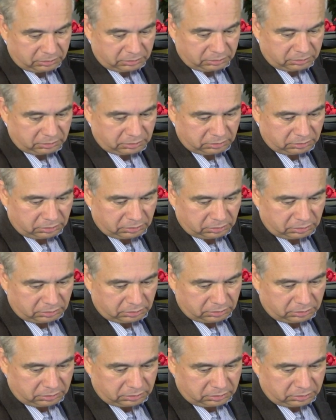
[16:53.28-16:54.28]

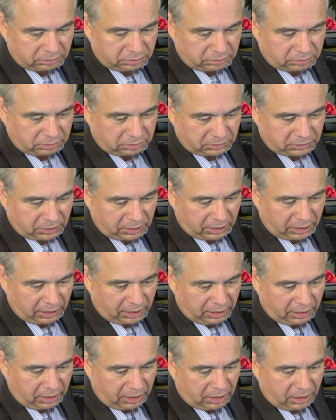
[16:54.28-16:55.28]
Okay,
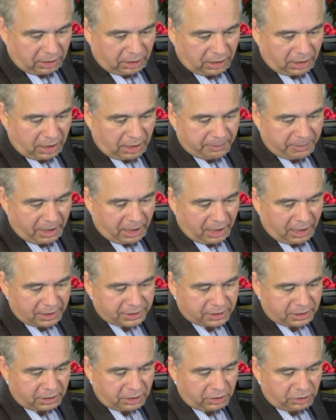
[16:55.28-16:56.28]
and I'm
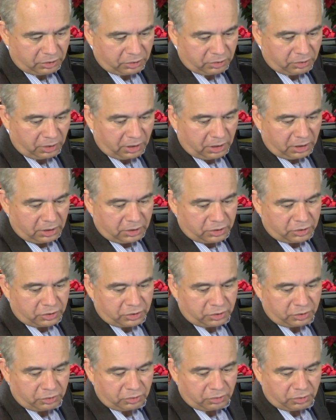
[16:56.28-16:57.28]
asking you
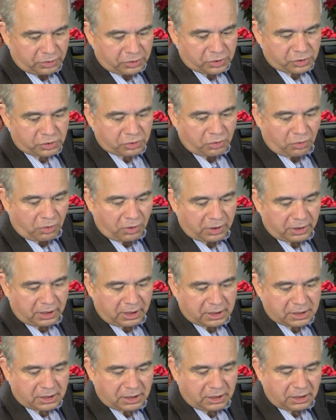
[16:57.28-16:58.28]
to score
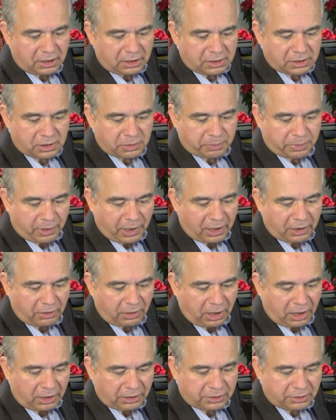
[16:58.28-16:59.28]
this in soprano,
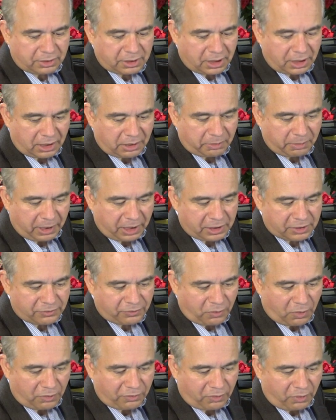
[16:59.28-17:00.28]
alto, tenor, bass,
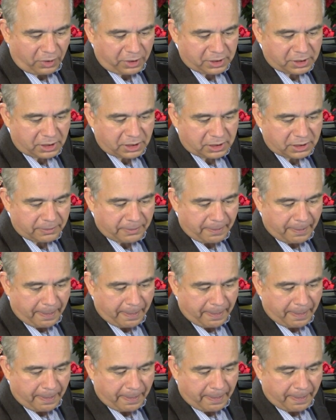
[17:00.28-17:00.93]
4 voices.